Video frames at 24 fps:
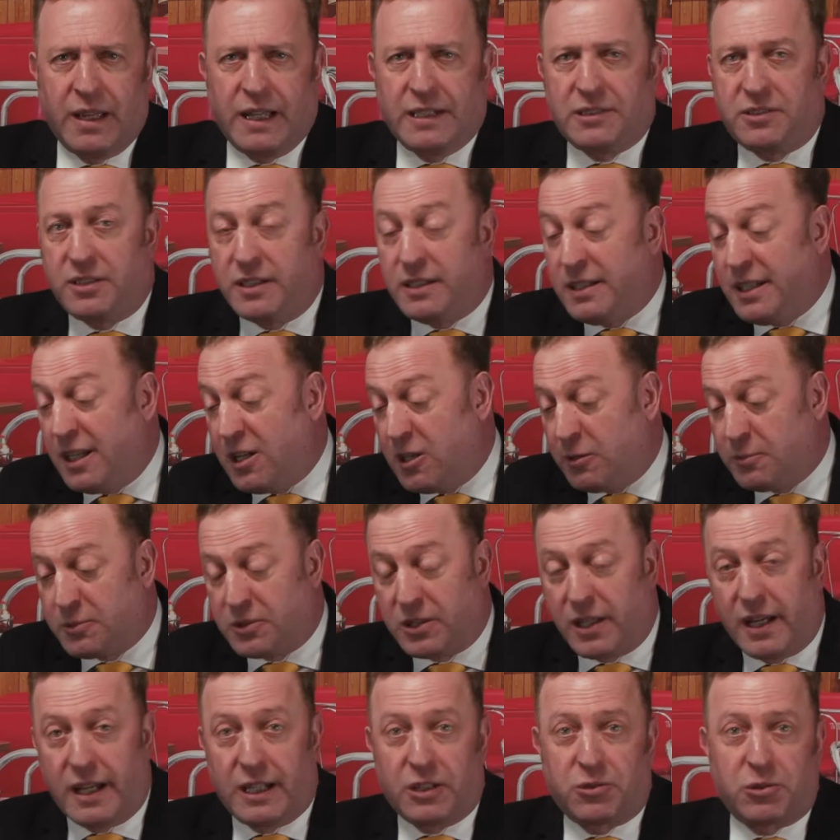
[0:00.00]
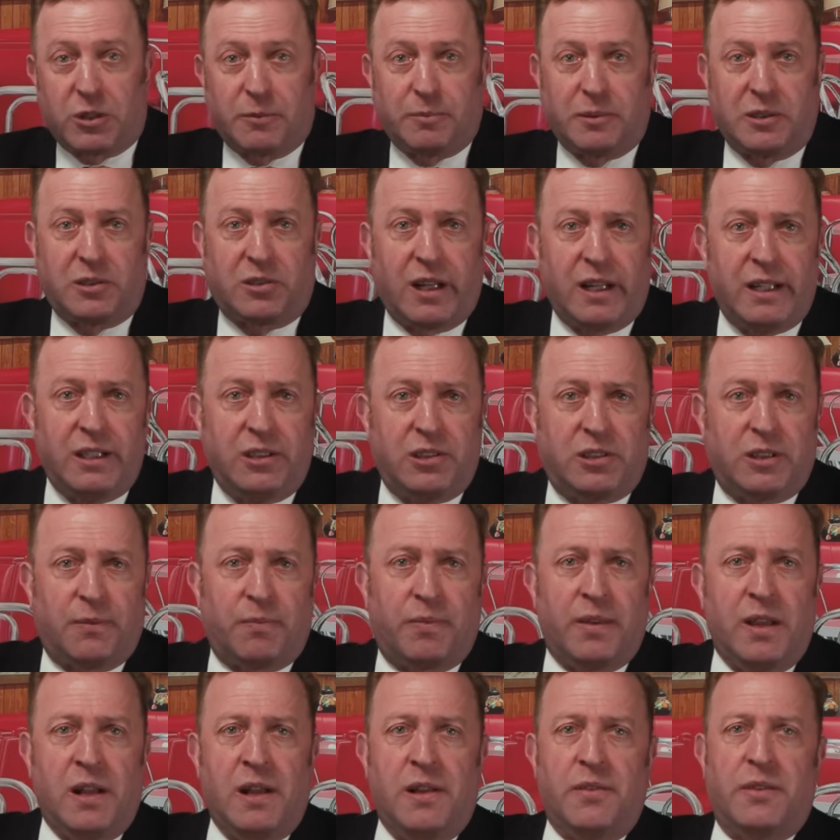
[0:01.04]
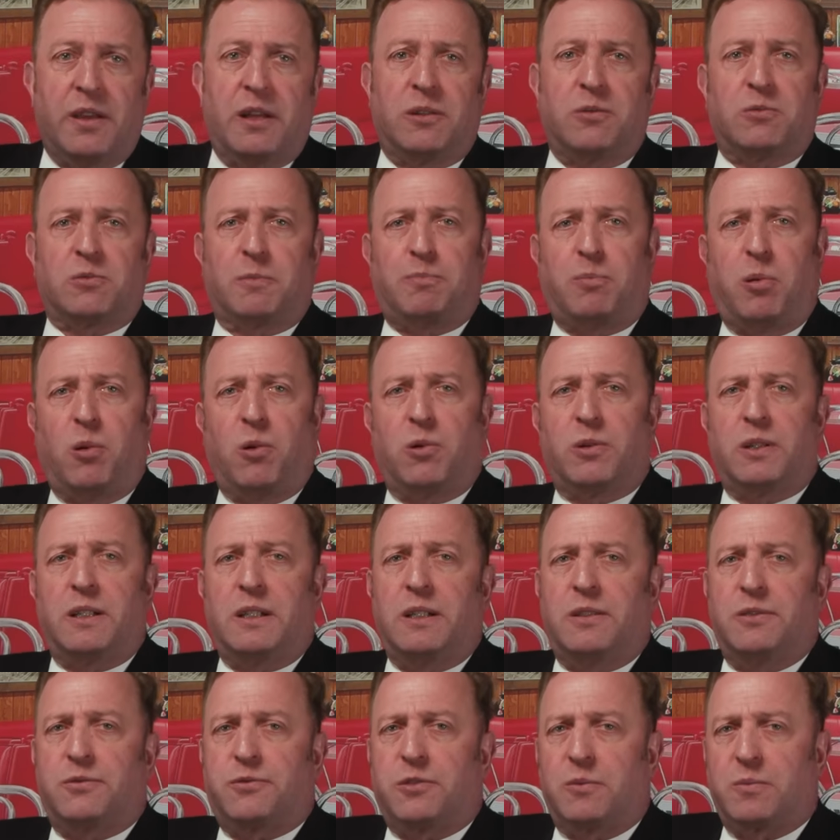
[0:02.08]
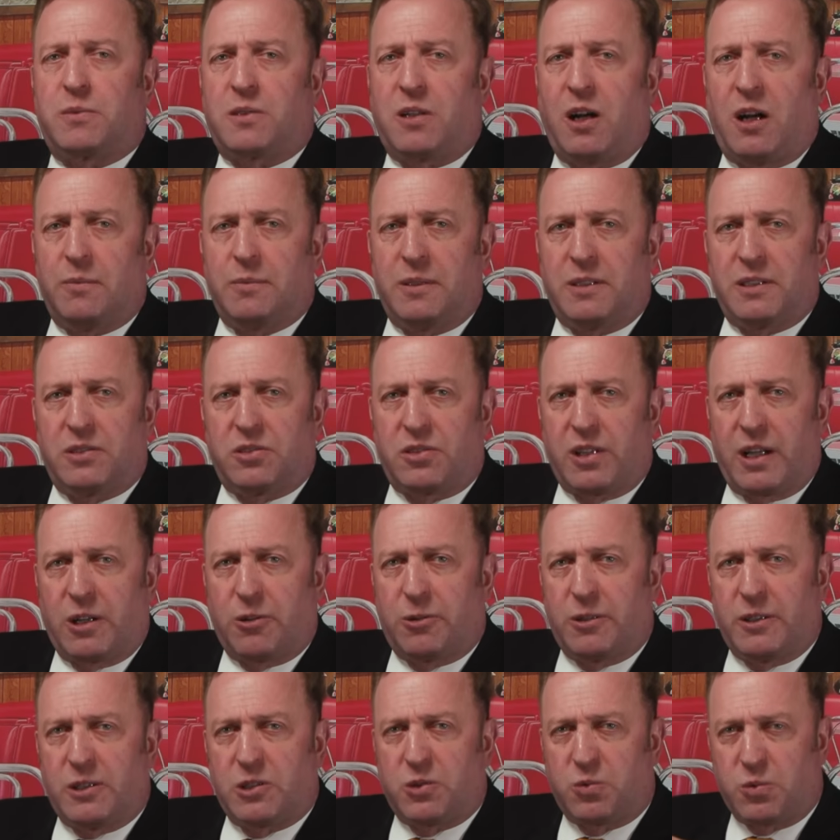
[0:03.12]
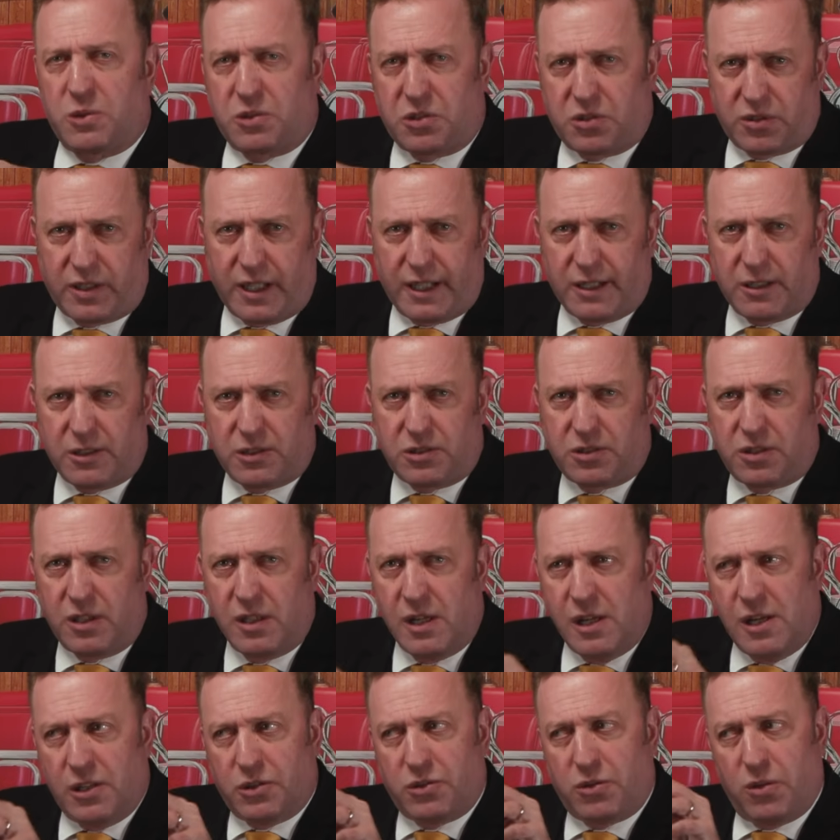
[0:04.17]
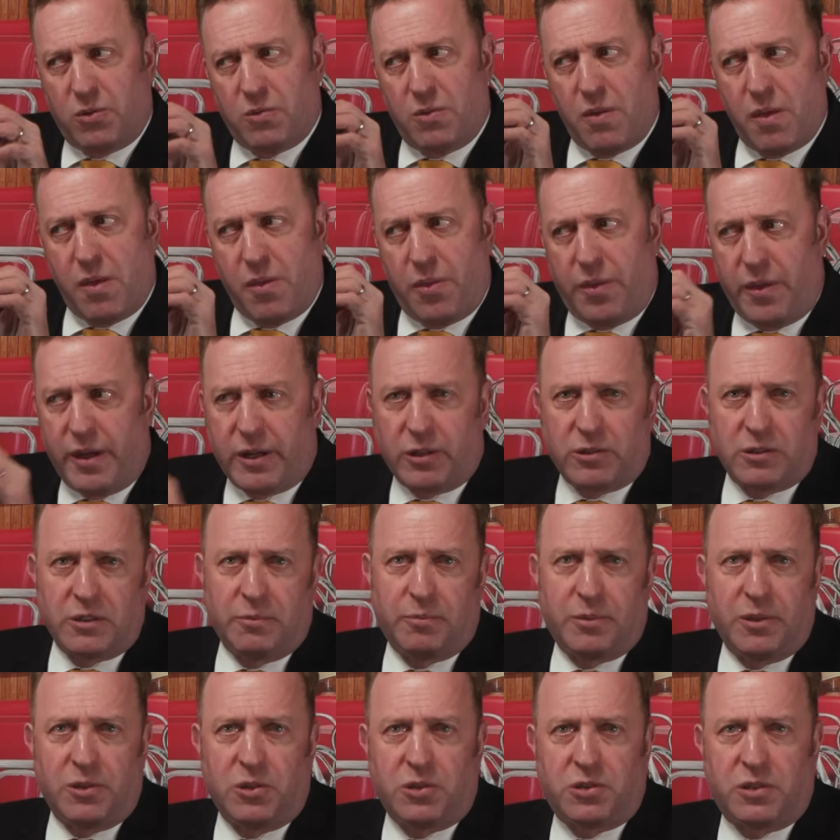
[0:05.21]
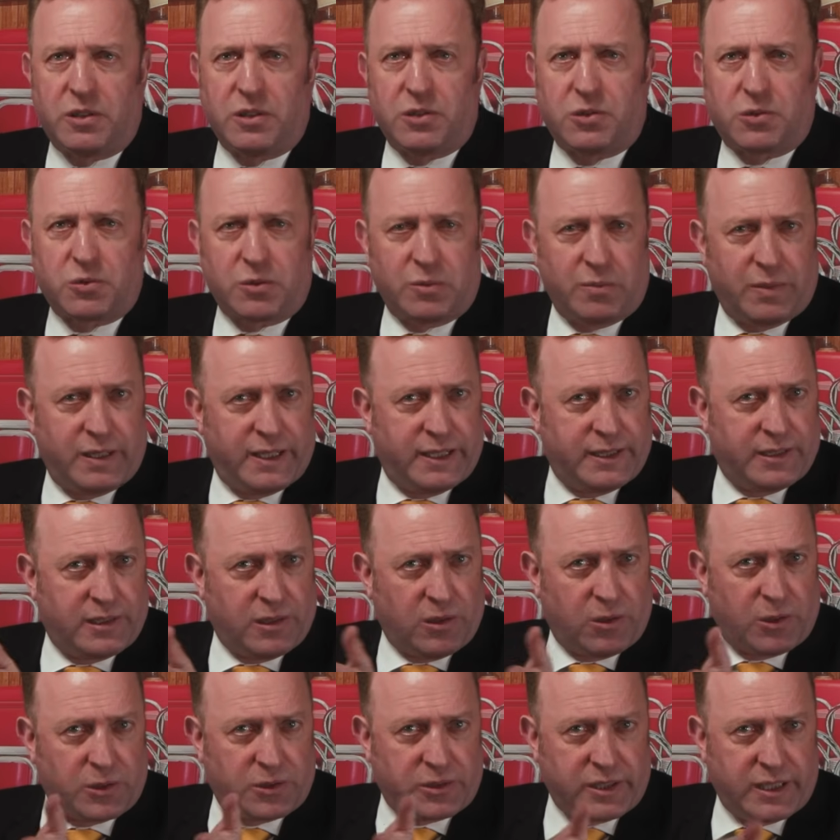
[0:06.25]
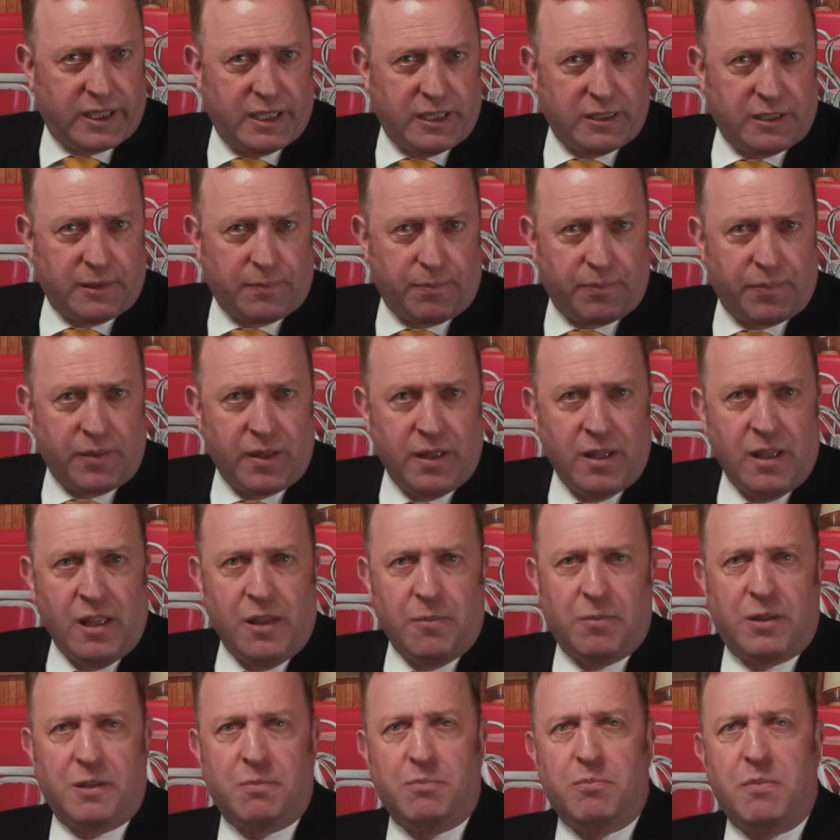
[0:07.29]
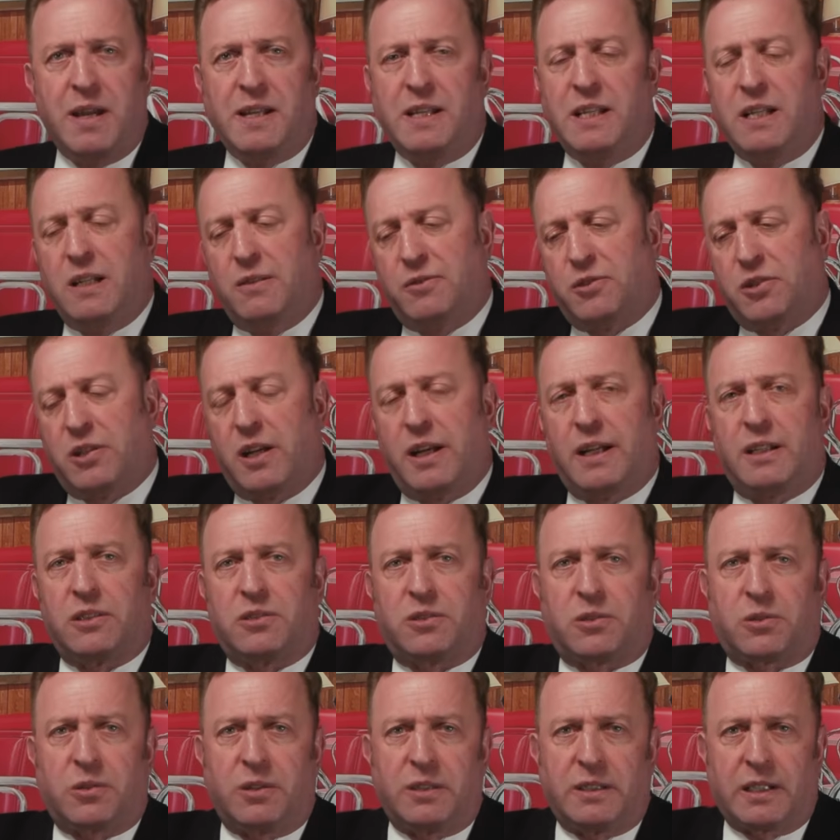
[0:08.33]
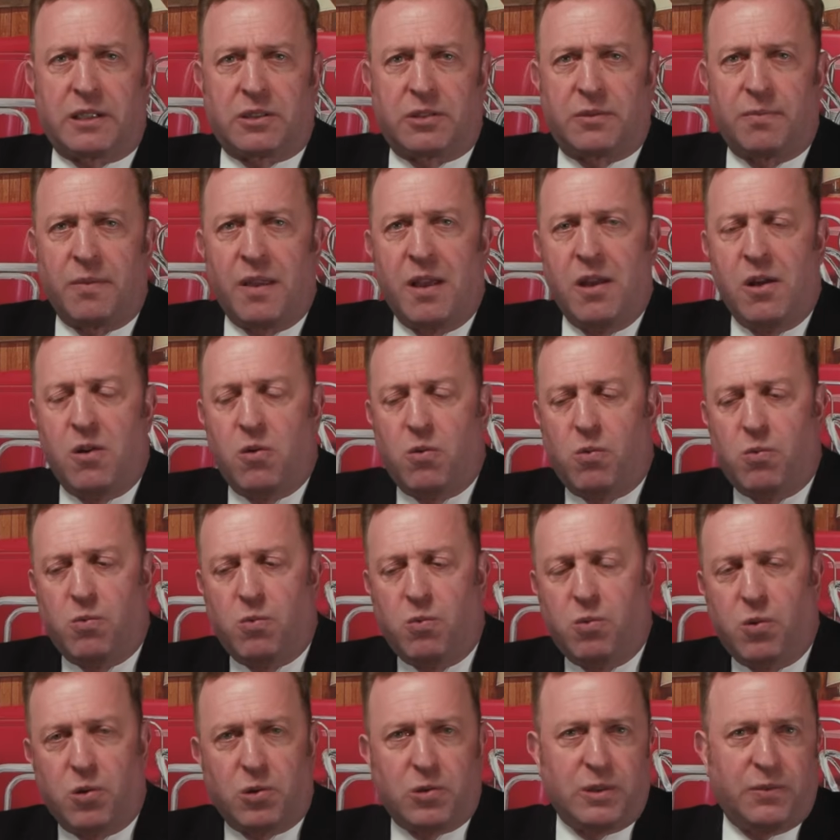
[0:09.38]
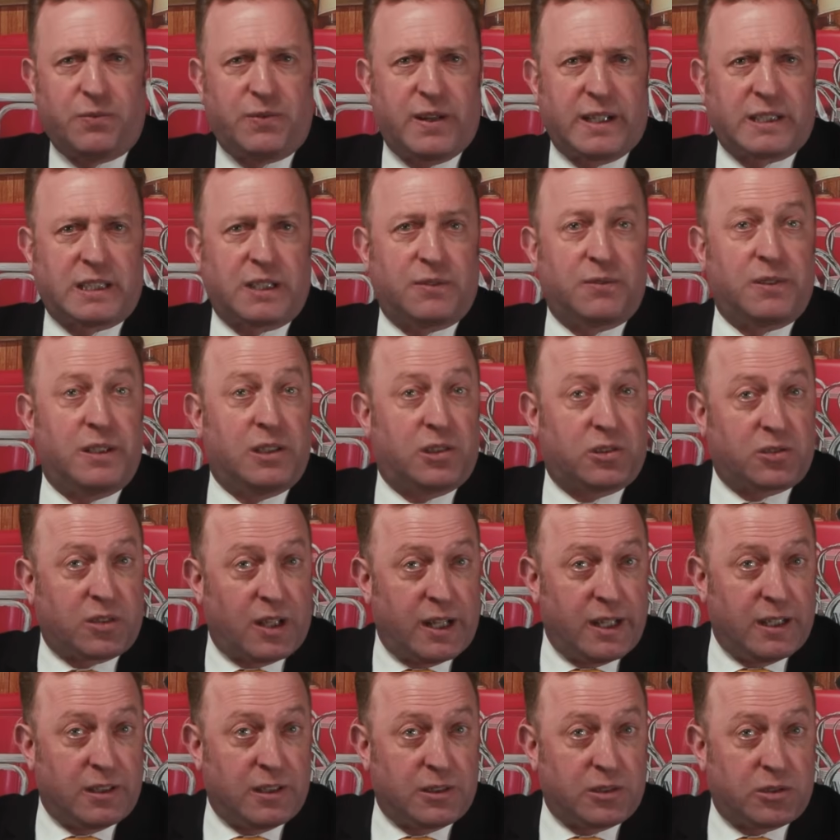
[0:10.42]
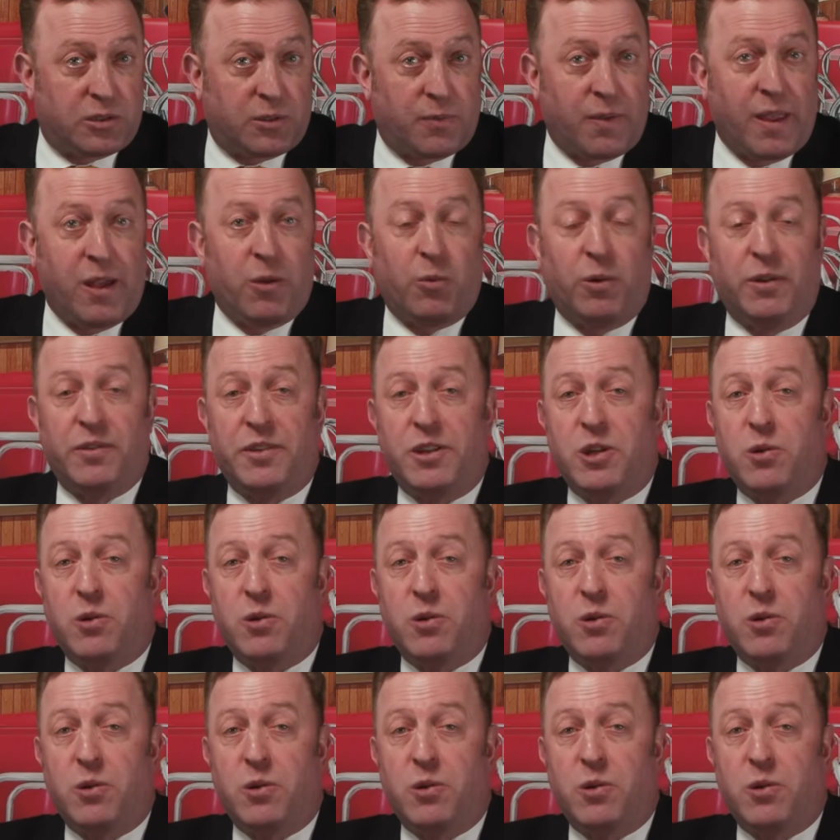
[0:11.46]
It didn't help Chiang's reputation that reporting from communist areas was scarce, so their abuses remained largely hidden. But many of Chiang's critics were effectively silenced when